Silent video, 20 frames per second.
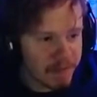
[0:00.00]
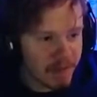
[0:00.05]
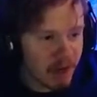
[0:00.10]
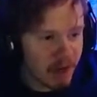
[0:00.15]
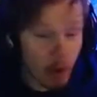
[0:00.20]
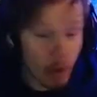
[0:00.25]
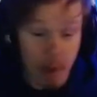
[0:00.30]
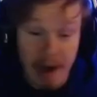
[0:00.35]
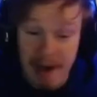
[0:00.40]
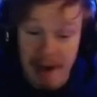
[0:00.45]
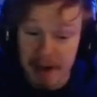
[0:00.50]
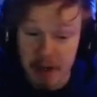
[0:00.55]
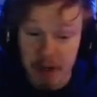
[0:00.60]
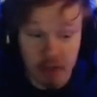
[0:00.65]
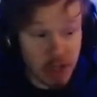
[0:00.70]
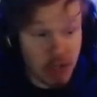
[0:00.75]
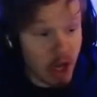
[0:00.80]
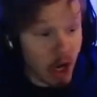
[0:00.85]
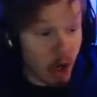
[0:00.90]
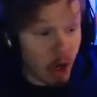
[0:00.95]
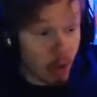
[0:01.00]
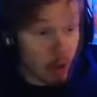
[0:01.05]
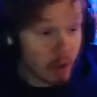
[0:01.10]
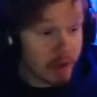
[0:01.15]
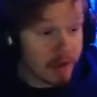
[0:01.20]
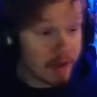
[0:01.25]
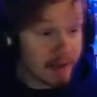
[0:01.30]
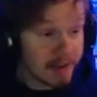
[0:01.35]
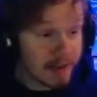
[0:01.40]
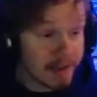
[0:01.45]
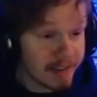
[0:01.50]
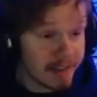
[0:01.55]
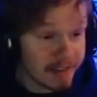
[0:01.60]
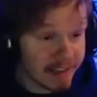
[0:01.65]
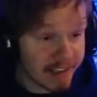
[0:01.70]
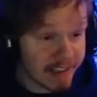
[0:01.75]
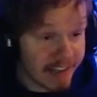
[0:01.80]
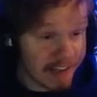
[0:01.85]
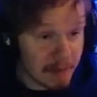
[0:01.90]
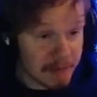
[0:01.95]
Oh, I don't know.
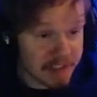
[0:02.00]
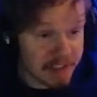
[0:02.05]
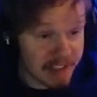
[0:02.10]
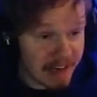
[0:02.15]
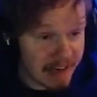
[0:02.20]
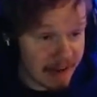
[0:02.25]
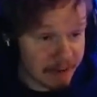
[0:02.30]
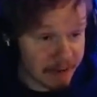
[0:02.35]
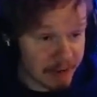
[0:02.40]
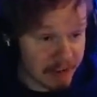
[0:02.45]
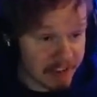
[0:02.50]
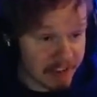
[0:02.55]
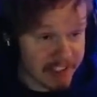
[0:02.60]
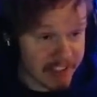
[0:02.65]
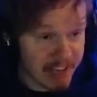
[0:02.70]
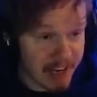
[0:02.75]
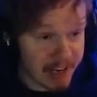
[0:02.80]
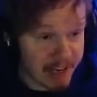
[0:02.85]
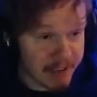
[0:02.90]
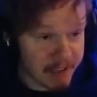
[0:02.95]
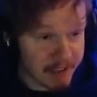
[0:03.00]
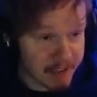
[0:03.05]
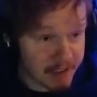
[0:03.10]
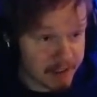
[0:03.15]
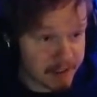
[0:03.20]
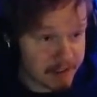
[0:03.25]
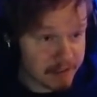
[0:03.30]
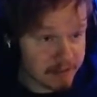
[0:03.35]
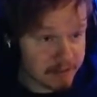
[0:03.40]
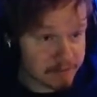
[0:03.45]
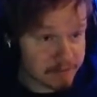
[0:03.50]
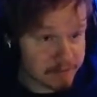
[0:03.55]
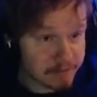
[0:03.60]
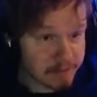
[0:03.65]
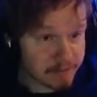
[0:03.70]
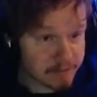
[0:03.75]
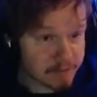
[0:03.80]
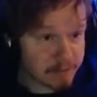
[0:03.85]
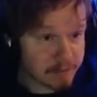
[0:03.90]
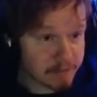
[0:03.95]
The game is gonna have to decide.
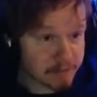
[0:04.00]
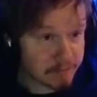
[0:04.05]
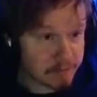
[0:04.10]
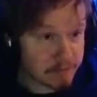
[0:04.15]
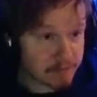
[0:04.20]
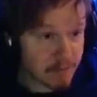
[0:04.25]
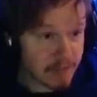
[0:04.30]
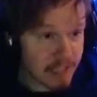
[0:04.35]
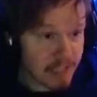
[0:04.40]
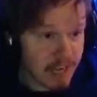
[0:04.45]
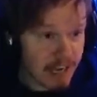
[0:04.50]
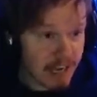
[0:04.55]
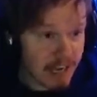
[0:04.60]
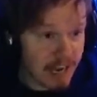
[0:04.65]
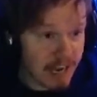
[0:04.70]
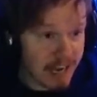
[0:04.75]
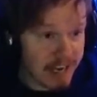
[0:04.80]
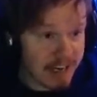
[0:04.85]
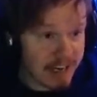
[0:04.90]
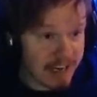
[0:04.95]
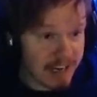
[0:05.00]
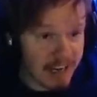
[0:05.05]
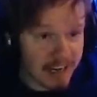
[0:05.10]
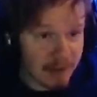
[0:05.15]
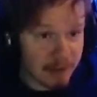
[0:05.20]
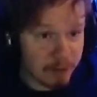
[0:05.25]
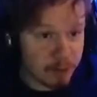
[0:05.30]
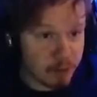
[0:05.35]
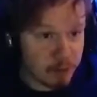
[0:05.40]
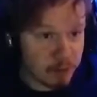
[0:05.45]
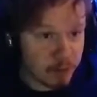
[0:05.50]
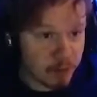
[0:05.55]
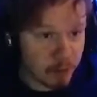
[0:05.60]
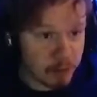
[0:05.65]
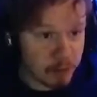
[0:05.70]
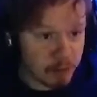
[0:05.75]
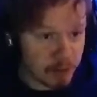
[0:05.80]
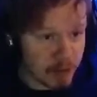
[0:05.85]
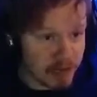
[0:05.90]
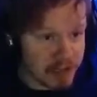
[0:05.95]
I I, I
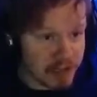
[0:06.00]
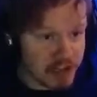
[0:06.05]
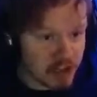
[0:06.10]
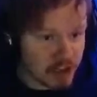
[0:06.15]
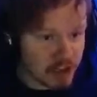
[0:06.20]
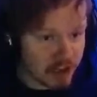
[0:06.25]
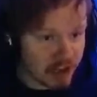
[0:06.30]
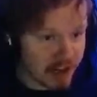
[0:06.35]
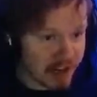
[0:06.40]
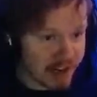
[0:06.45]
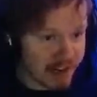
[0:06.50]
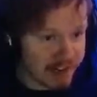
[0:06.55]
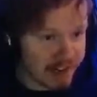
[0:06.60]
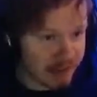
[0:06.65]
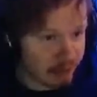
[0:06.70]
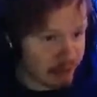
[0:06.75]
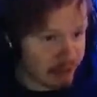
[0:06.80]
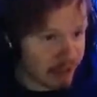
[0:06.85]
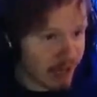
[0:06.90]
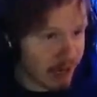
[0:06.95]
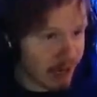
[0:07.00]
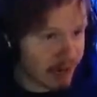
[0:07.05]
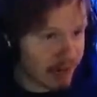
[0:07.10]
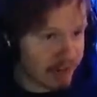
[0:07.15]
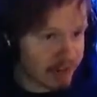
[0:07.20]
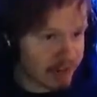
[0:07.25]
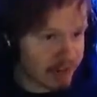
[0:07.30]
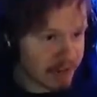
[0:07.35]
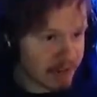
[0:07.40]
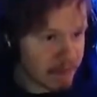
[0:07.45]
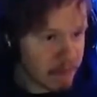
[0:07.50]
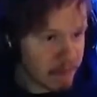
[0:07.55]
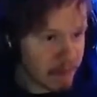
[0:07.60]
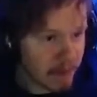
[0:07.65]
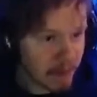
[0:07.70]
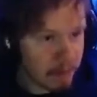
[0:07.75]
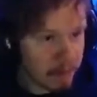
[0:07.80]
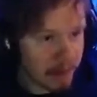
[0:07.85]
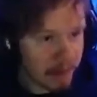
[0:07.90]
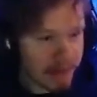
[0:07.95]
would wager uh, definitely not.
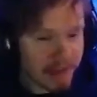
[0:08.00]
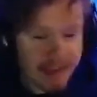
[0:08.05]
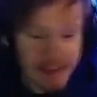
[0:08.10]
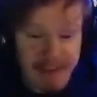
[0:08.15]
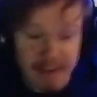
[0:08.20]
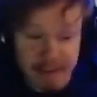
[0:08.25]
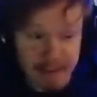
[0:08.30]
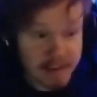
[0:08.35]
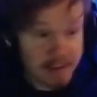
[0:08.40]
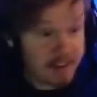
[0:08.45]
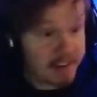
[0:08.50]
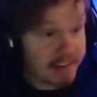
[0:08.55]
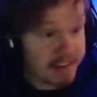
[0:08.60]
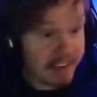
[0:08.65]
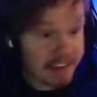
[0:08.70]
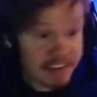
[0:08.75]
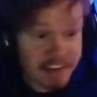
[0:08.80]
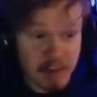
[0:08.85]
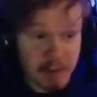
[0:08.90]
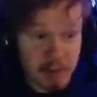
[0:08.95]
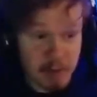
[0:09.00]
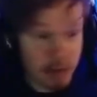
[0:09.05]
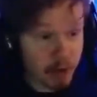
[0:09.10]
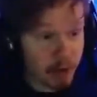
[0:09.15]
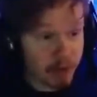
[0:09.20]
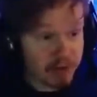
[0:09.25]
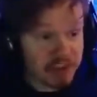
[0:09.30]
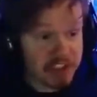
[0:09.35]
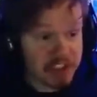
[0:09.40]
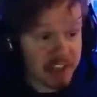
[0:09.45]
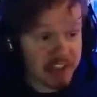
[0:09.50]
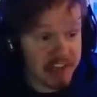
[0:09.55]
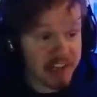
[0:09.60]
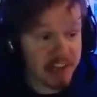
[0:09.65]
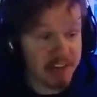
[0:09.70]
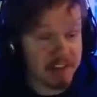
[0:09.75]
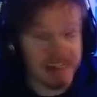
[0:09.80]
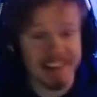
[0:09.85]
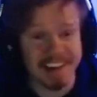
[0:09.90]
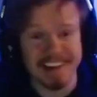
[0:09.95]
But hey, that's the beauty of shiny
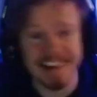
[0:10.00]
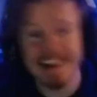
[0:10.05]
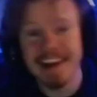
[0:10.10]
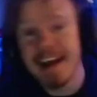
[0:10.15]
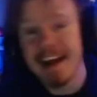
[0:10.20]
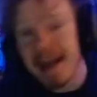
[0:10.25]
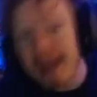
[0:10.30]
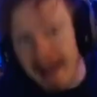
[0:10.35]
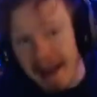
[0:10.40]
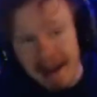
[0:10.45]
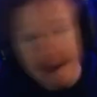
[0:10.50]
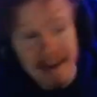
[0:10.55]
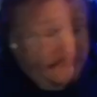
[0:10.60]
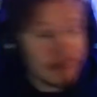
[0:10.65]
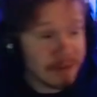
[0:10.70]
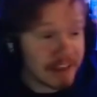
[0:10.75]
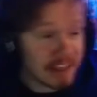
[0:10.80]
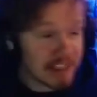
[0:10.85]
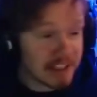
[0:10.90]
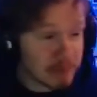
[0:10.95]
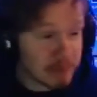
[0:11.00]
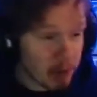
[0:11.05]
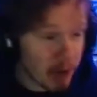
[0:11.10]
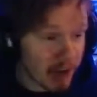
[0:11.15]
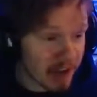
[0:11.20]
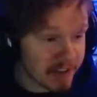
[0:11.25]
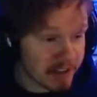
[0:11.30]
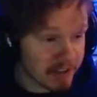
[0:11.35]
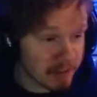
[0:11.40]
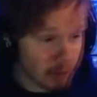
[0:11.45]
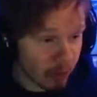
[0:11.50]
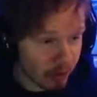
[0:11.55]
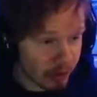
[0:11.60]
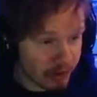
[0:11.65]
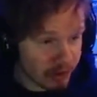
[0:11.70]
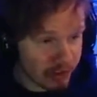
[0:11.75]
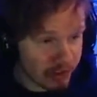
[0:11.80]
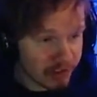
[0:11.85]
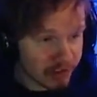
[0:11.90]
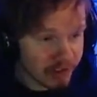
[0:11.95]
hunting. Anything is possible.
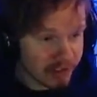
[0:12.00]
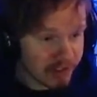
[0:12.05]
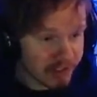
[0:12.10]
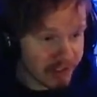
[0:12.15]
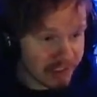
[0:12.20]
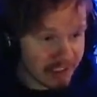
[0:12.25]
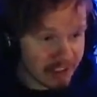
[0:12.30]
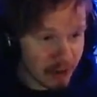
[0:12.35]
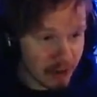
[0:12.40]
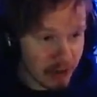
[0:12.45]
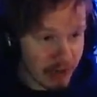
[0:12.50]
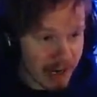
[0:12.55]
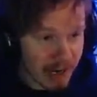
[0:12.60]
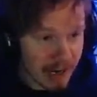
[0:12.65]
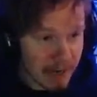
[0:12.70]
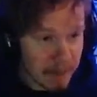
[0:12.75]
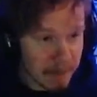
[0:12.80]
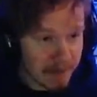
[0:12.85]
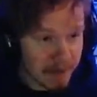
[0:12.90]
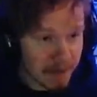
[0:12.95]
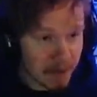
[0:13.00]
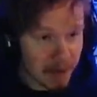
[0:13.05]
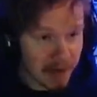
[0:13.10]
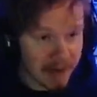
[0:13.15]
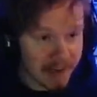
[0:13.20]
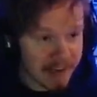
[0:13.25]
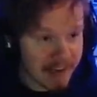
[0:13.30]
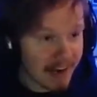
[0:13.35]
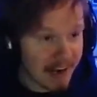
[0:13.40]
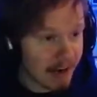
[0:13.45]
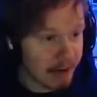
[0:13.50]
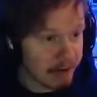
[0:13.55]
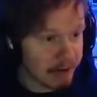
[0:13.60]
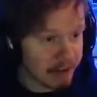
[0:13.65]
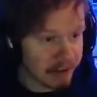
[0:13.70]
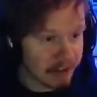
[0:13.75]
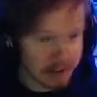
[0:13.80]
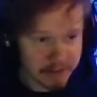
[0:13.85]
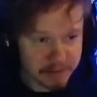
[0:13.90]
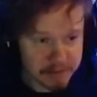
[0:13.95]
It could happen right now,
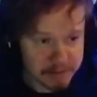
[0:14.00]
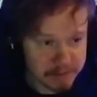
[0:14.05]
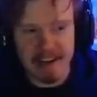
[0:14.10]
dude.